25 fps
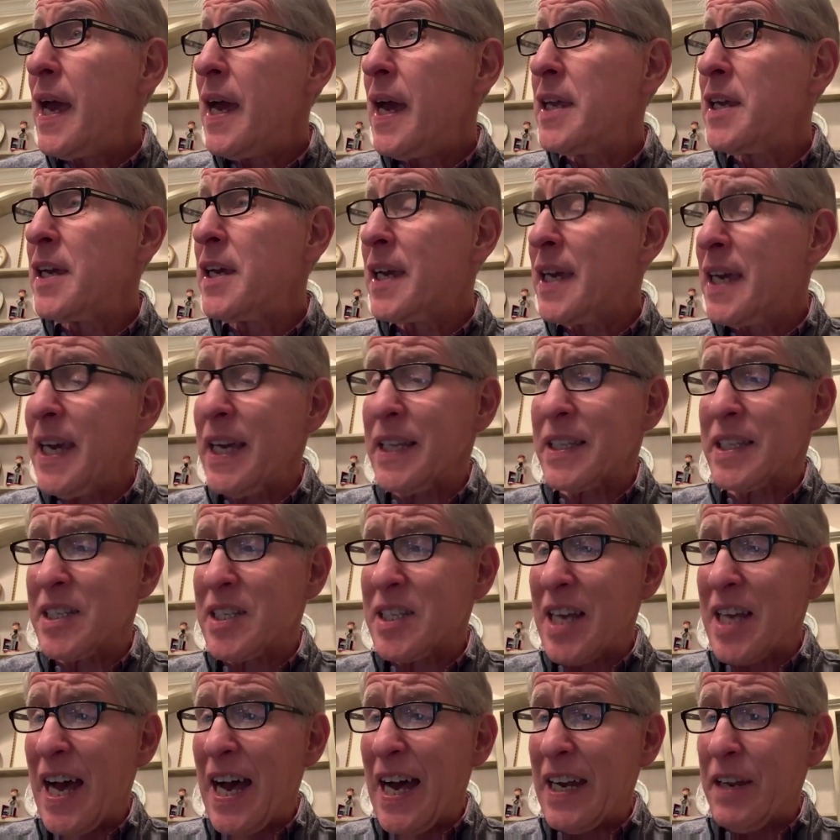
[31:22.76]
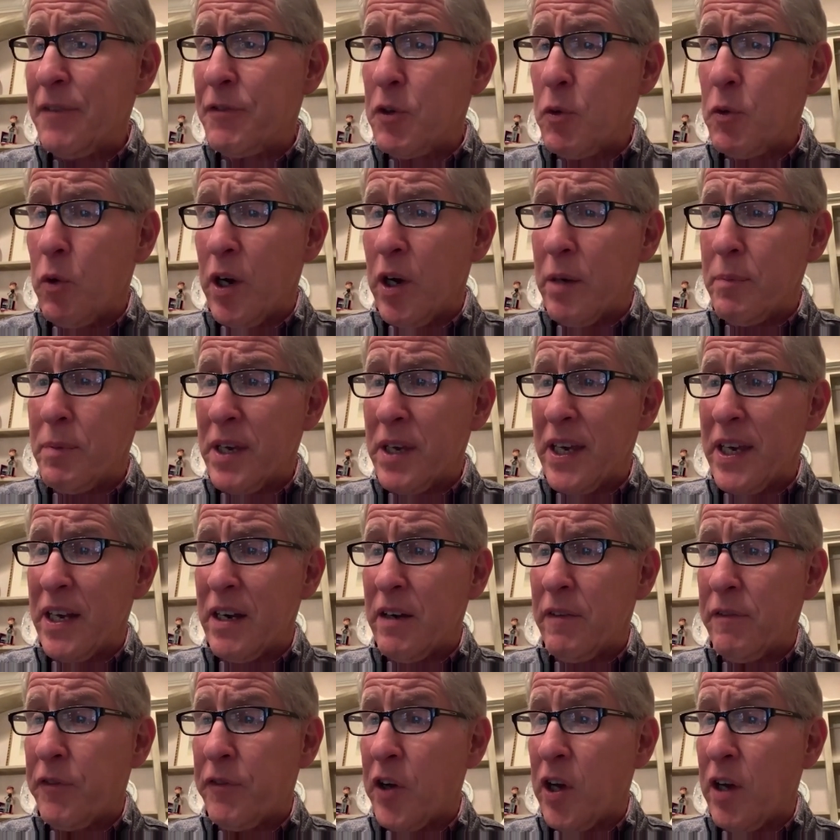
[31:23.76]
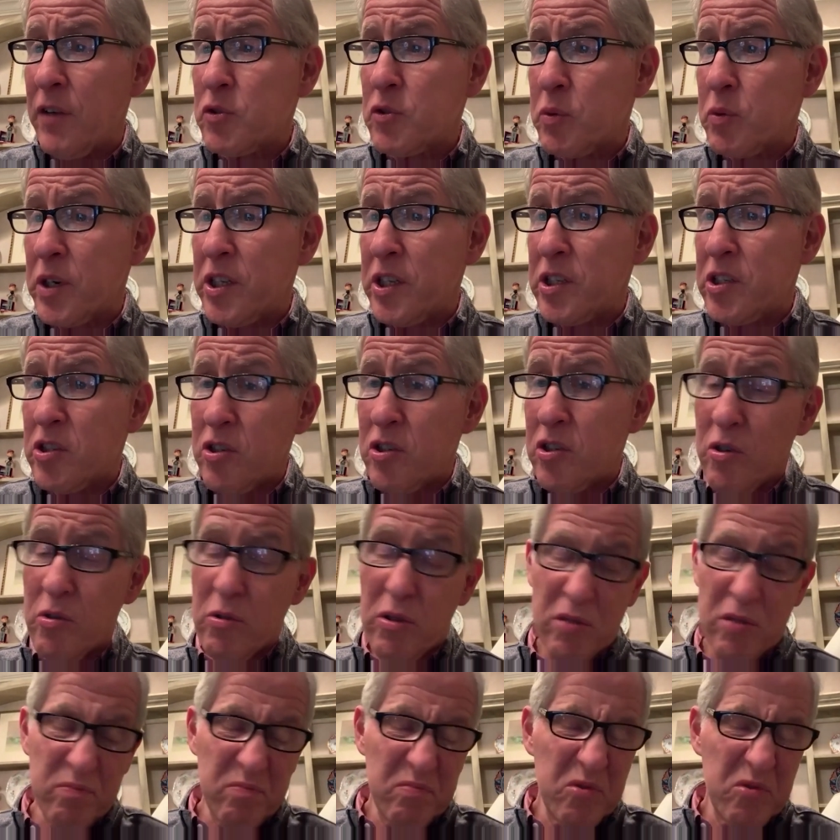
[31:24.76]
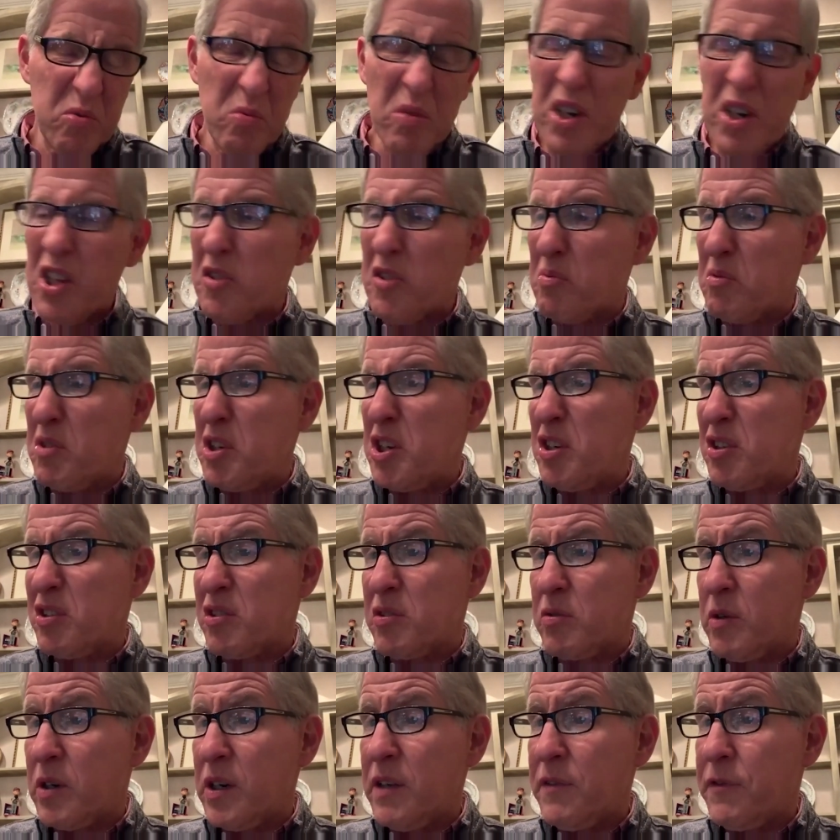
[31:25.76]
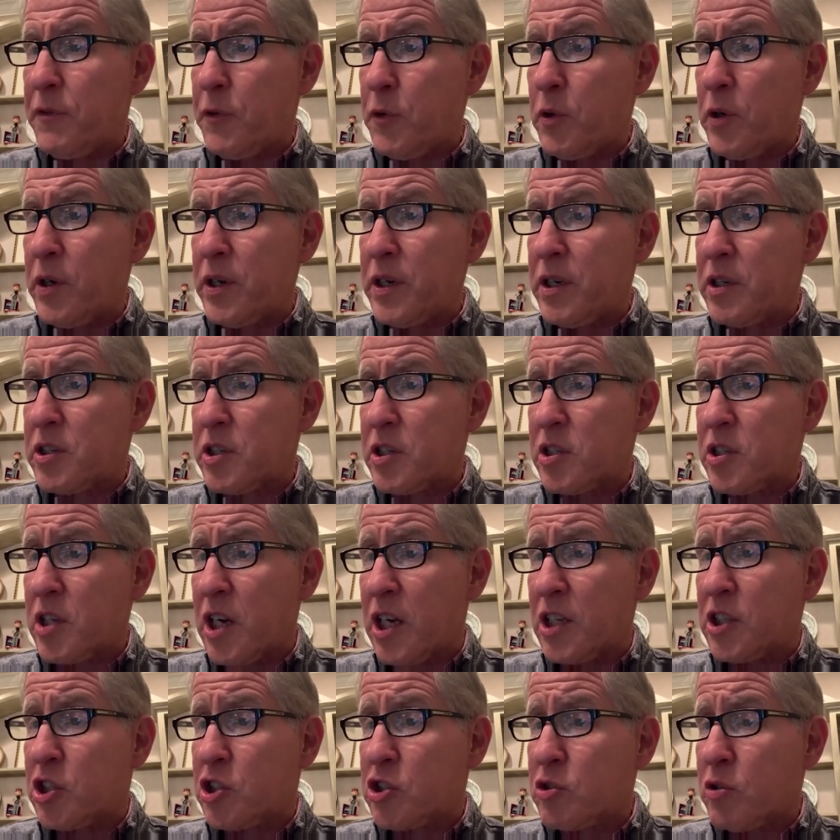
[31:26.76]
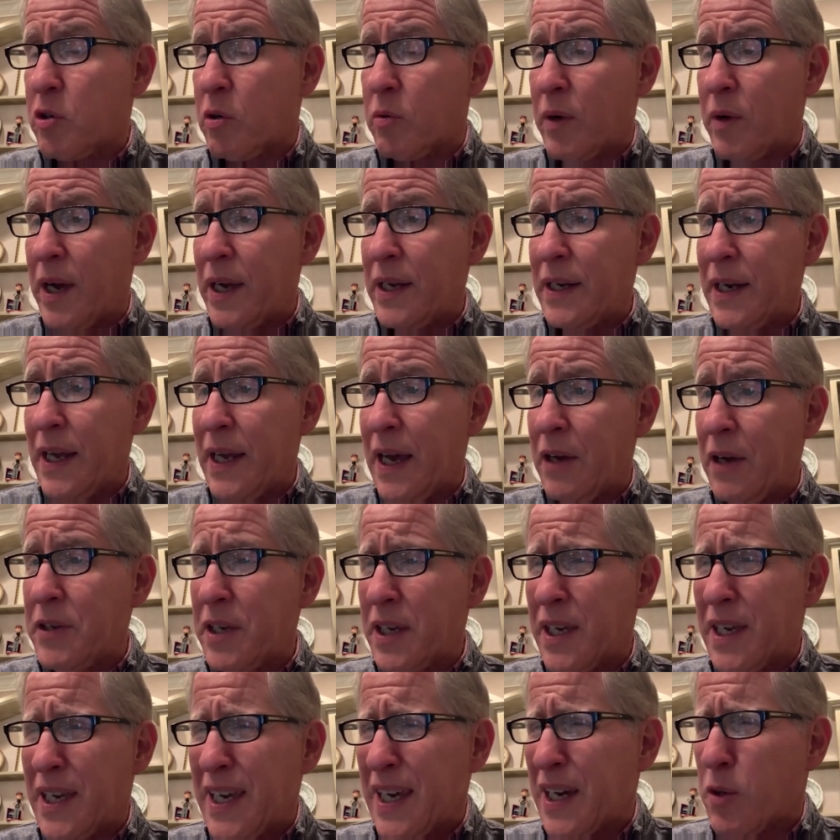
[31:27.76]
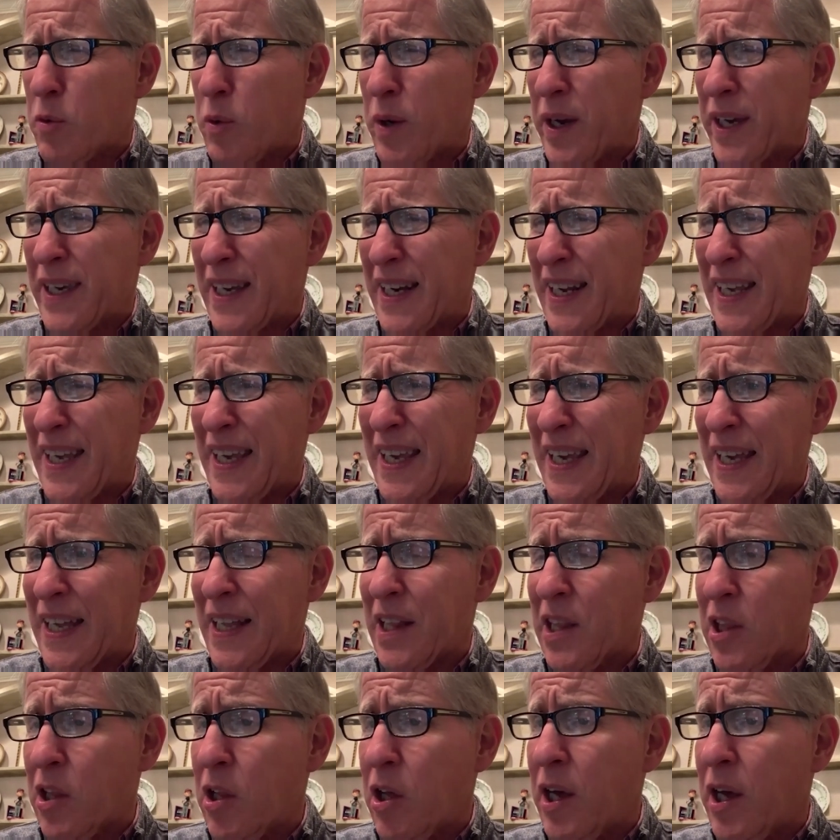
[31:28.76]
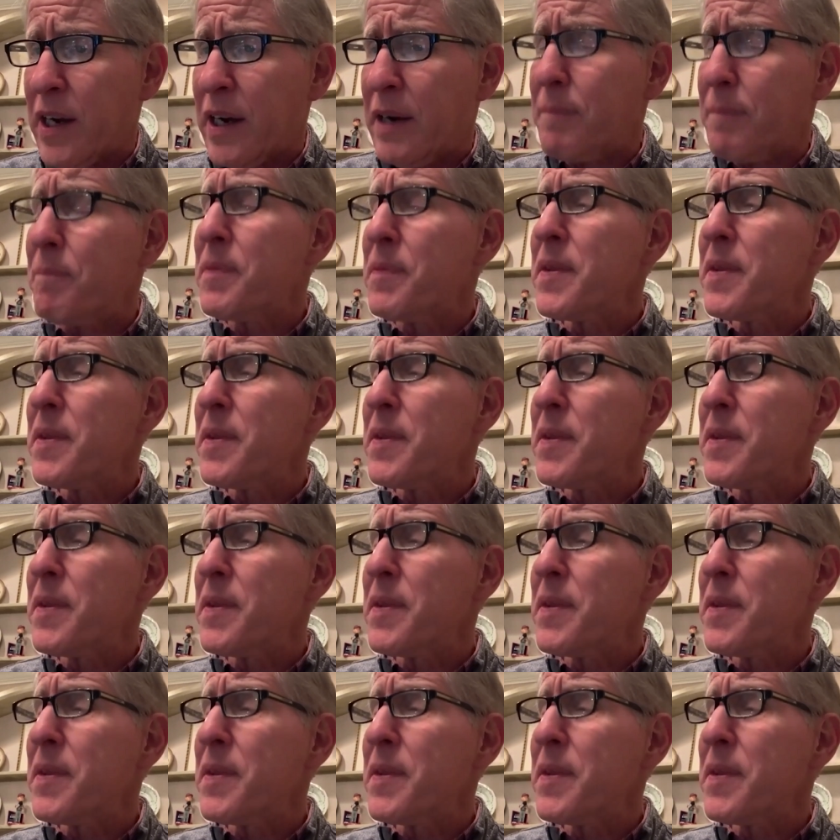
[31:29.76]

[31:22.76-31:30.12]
And you can't decide if you want to begin in fall of 22 or 23 or 24. You're just not sure right now. You can't quite get a handle on it.